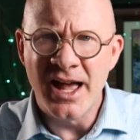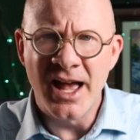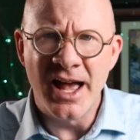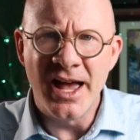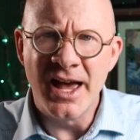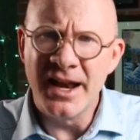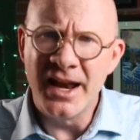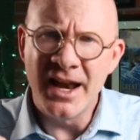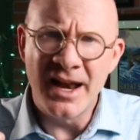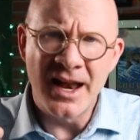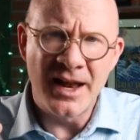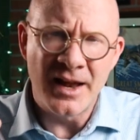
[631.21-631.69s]

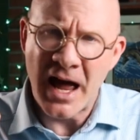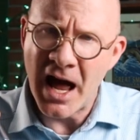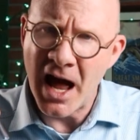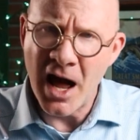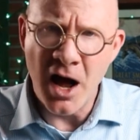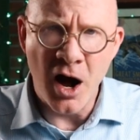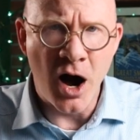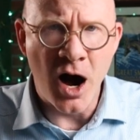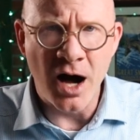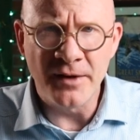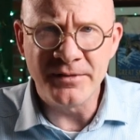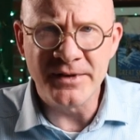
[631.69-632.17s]
And
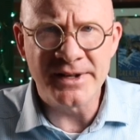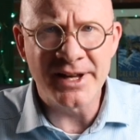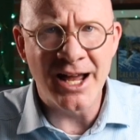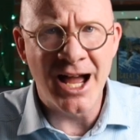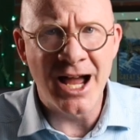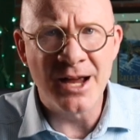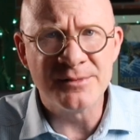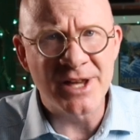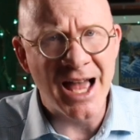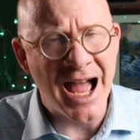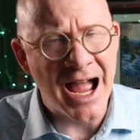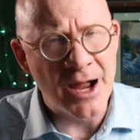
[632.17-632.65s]

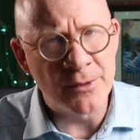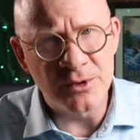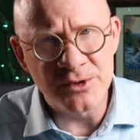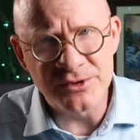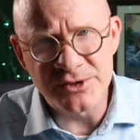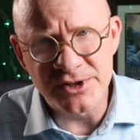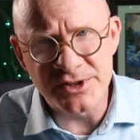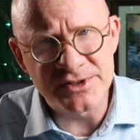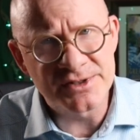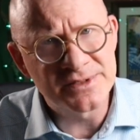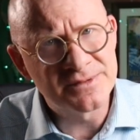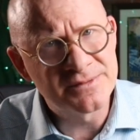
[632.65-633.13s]
oftentimes I will
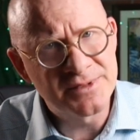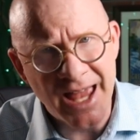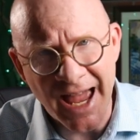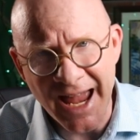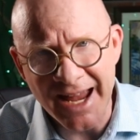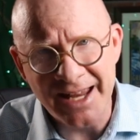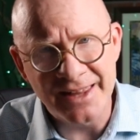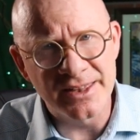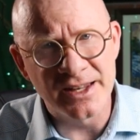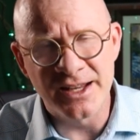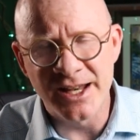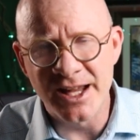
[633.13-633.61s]
just
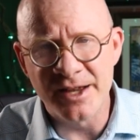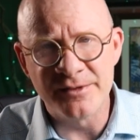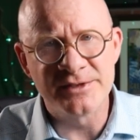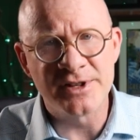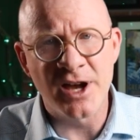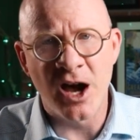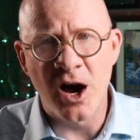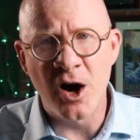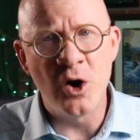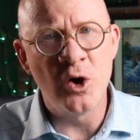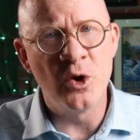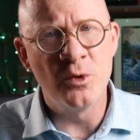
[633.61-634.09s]
take the nymphs
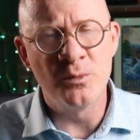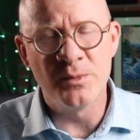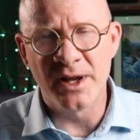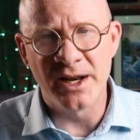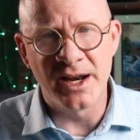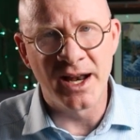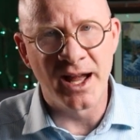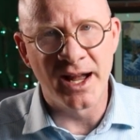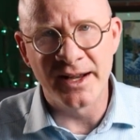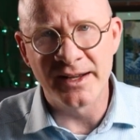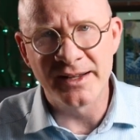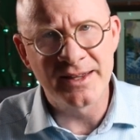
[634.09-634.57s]
home
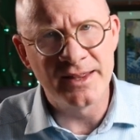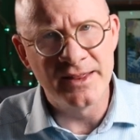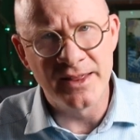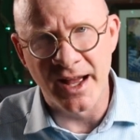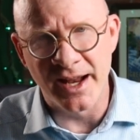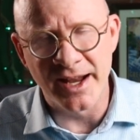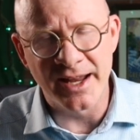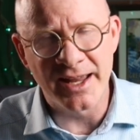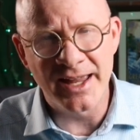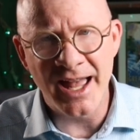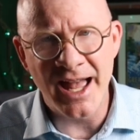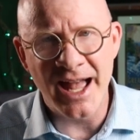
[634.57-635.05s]
that I,
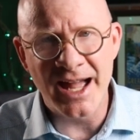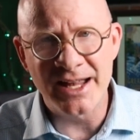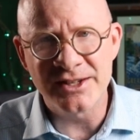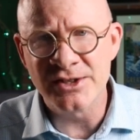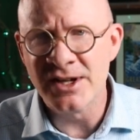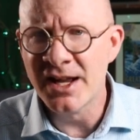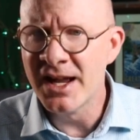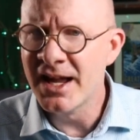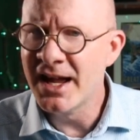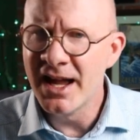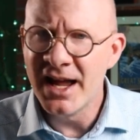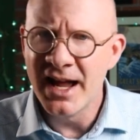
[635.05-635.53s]
that I
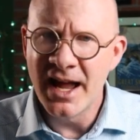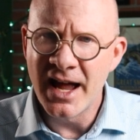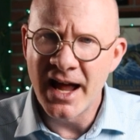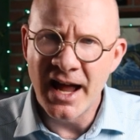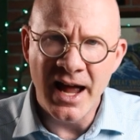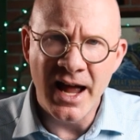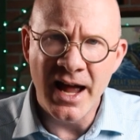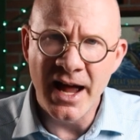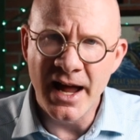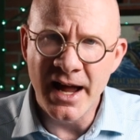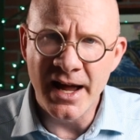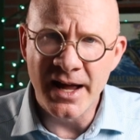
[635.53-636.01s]
catch
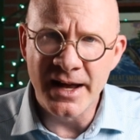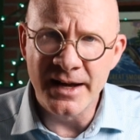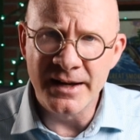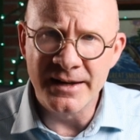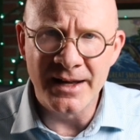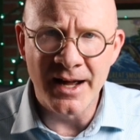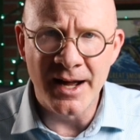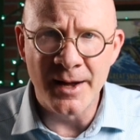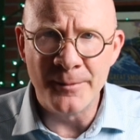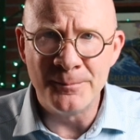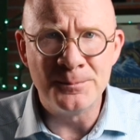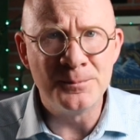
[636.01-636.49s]

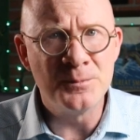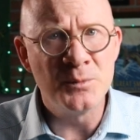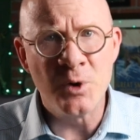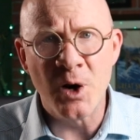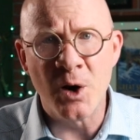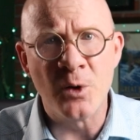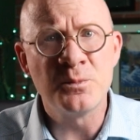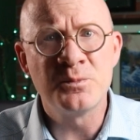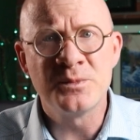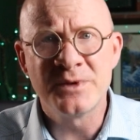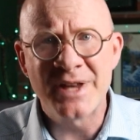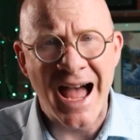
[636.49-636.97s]
and uh, you
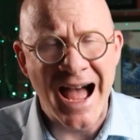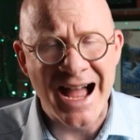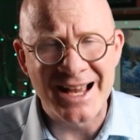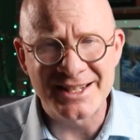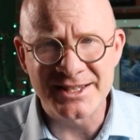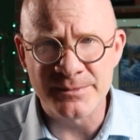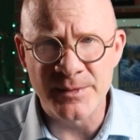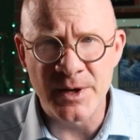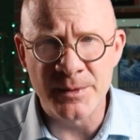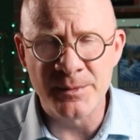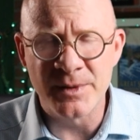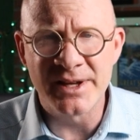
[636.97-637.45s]
know tie
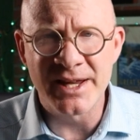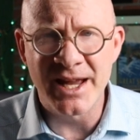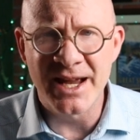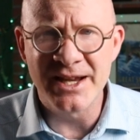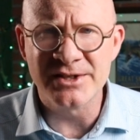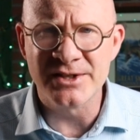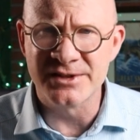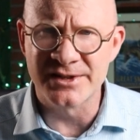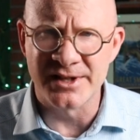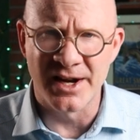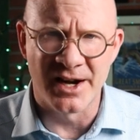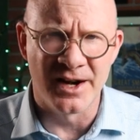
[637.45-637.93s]
some
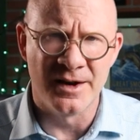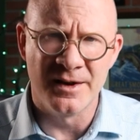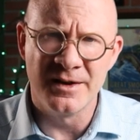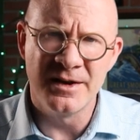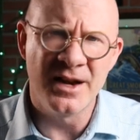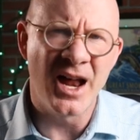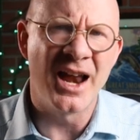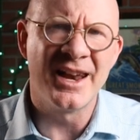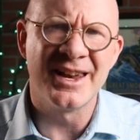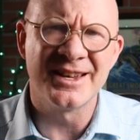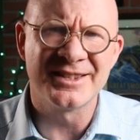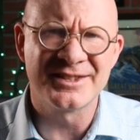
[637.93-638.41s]
imitations there
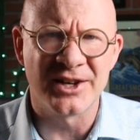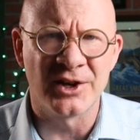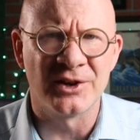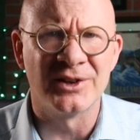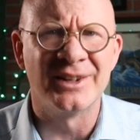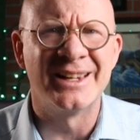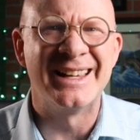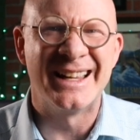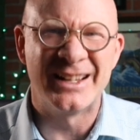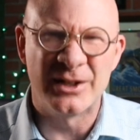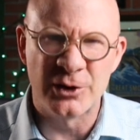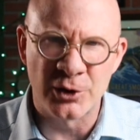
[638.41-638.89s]
and not
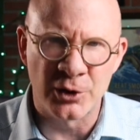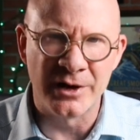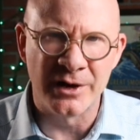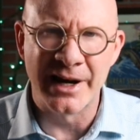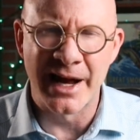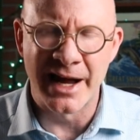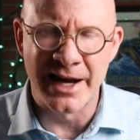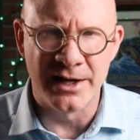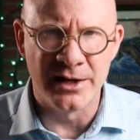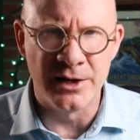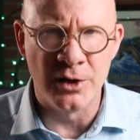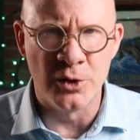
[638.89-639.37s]
necessarily
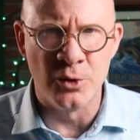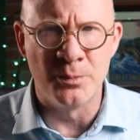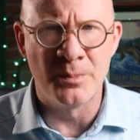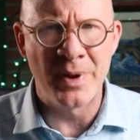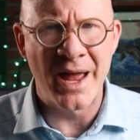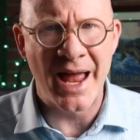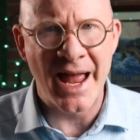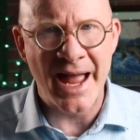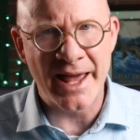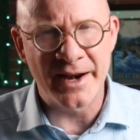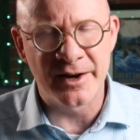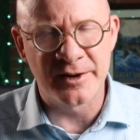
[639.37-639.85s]
create new
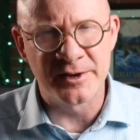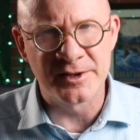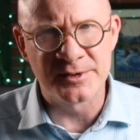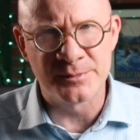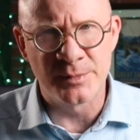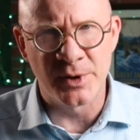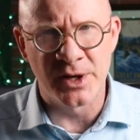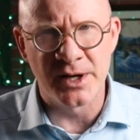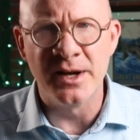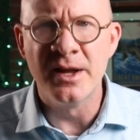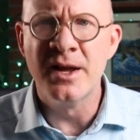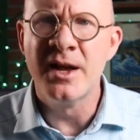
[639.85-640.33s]
patterns,
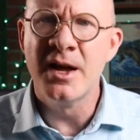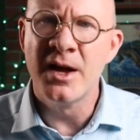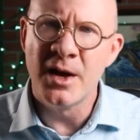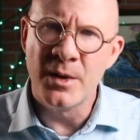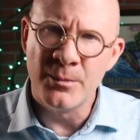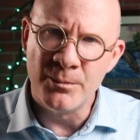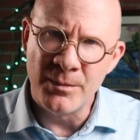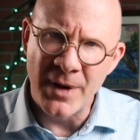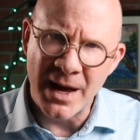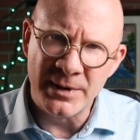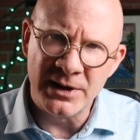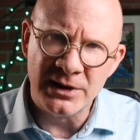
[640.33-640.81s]
but
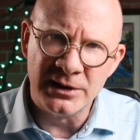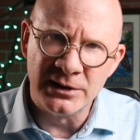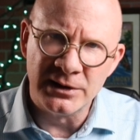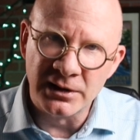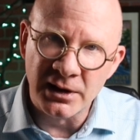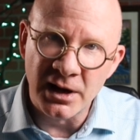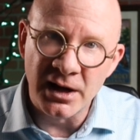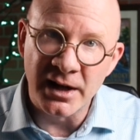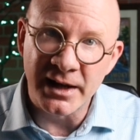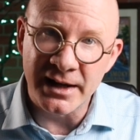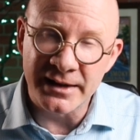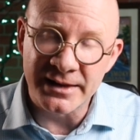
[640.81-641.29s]
maybe
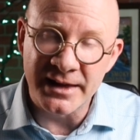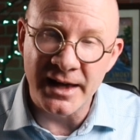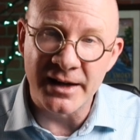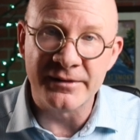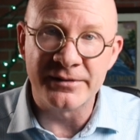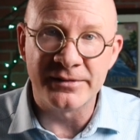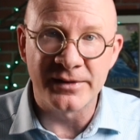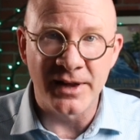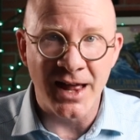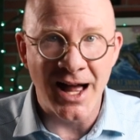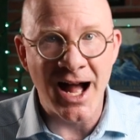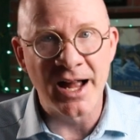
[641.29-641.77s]
look at
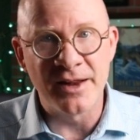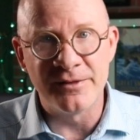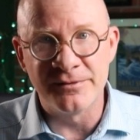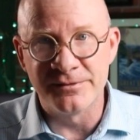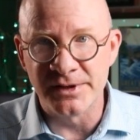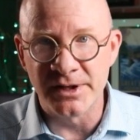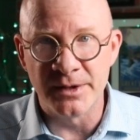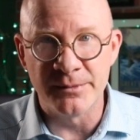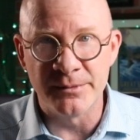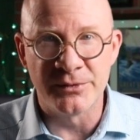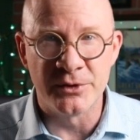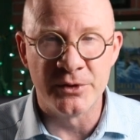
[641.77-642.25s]
that fly and
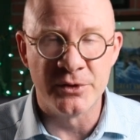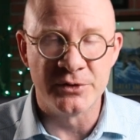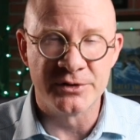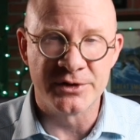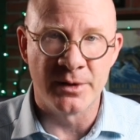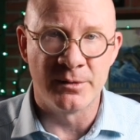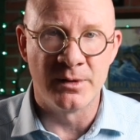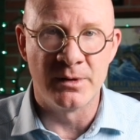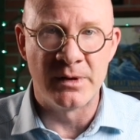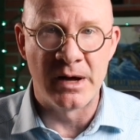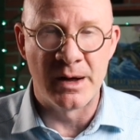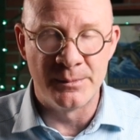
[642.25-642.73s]
flip through
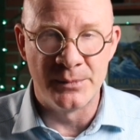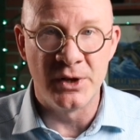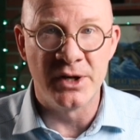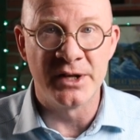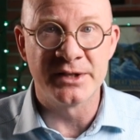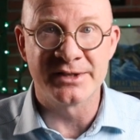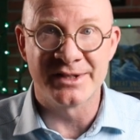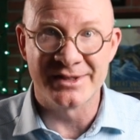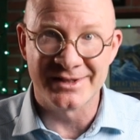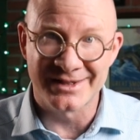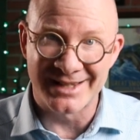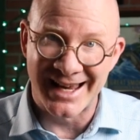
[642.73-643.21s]
some of my
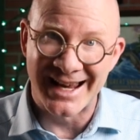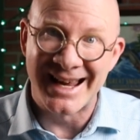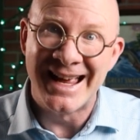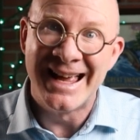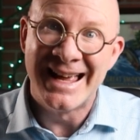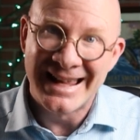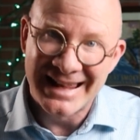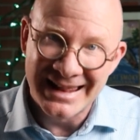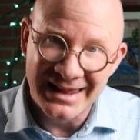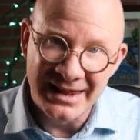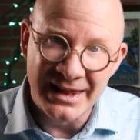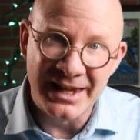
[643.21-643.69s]
books and say,
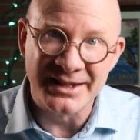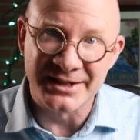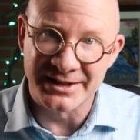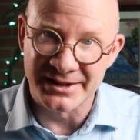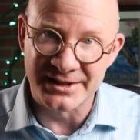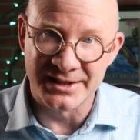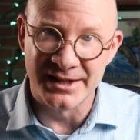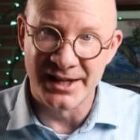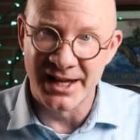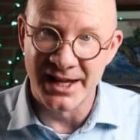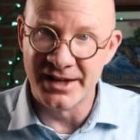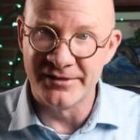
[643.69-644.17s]
this
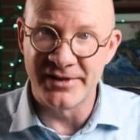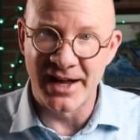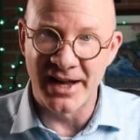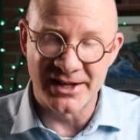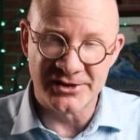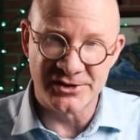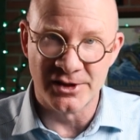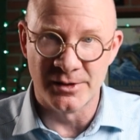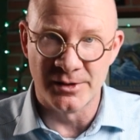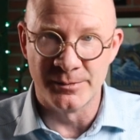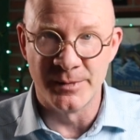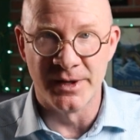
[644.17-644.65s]
is a nymph I
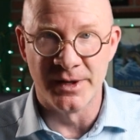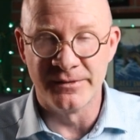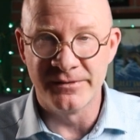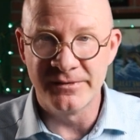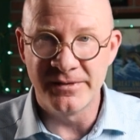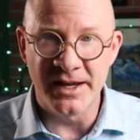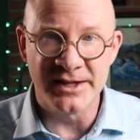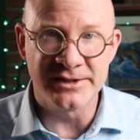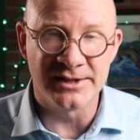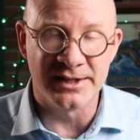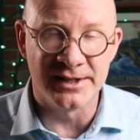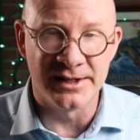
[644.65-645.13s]
should have been
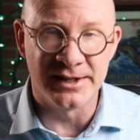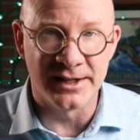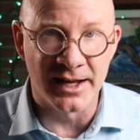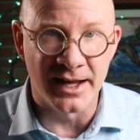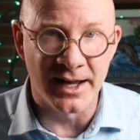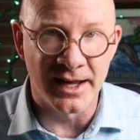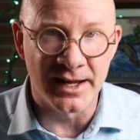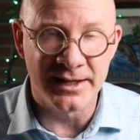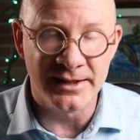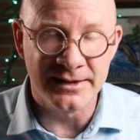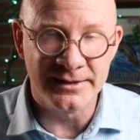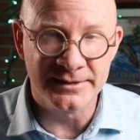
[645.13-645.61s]
fishing
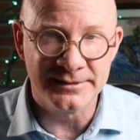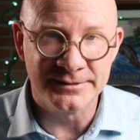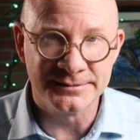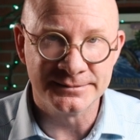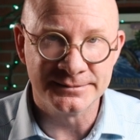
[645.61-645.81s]
today.